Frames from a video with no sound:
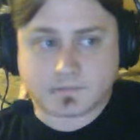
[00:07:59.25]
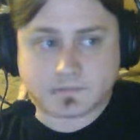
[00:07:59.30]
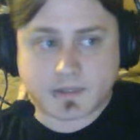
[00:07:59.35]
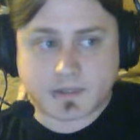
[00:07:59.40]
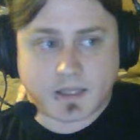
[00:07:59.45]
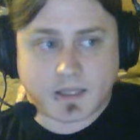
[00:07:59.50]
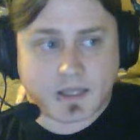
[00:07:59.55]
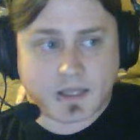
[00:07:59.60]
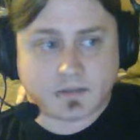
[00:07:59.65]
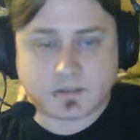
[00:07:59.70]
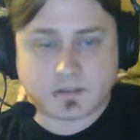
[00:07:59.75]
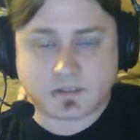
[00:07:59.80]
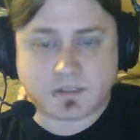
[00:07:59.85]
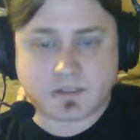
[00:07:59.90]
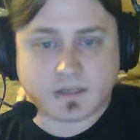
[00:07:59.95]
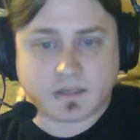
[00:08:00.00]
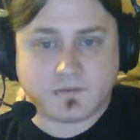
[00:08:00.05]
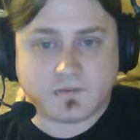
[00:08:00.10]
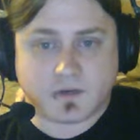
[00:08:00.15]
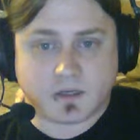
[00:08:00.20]
yeah,
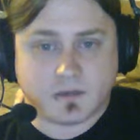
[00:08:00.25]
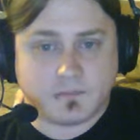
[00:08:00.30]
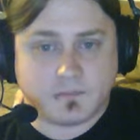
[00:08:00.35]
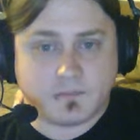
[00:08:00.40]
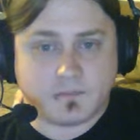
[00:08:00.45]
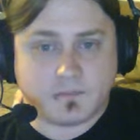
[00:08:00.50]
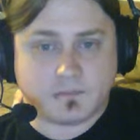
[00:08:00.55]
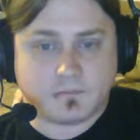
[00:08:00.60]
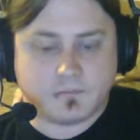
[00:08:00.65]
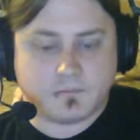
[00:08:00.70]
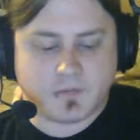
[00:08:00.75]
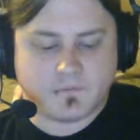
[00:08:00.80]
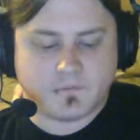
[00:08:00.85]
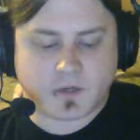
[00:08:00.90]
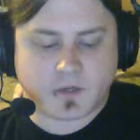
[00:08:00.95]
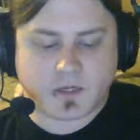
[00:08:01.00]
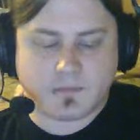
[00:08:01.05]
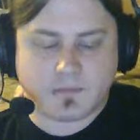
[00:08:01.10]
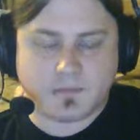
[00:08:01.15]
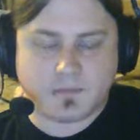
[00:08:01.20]
just if you're
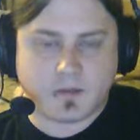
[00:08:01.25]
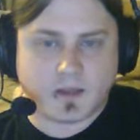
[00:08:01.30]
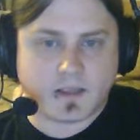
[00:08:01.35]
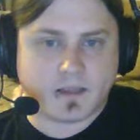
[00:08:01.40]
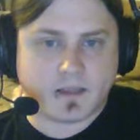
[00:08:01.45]
gonna play